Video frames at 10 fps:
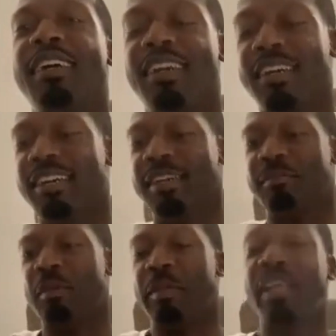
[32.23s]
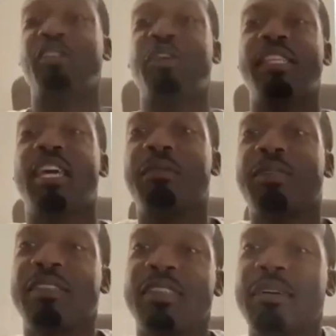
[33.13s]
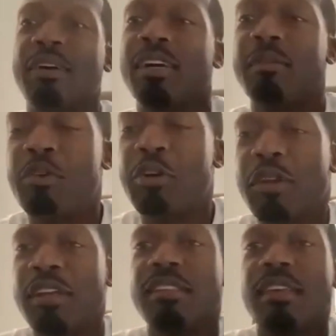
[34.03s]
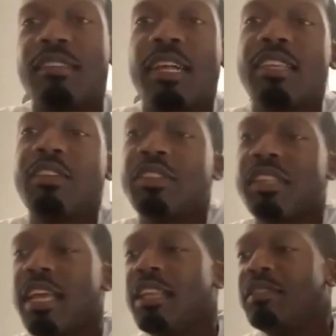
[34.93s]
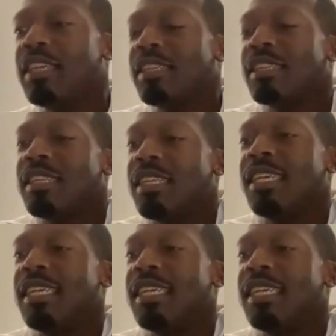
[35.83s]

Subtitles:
But my name is Dre Thompson, born and raised in South Side of Houston, A-League, Texas.